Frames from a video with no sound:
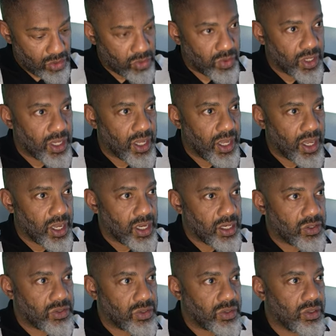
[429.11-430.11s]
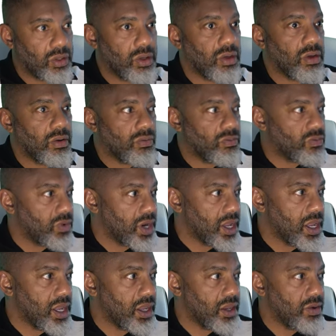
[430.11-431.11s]
28,
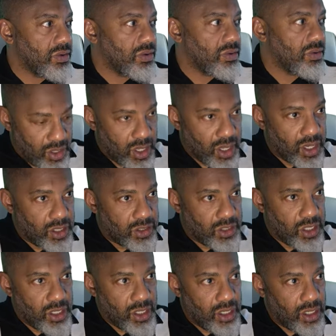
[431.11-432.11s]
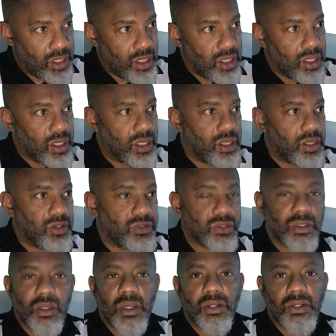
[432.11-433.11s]
red. 18
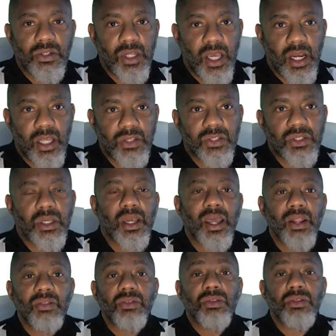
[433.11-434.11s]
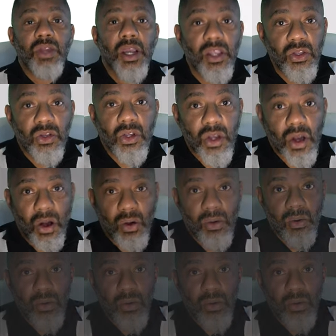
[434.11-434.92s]
is Dennis, and there you go.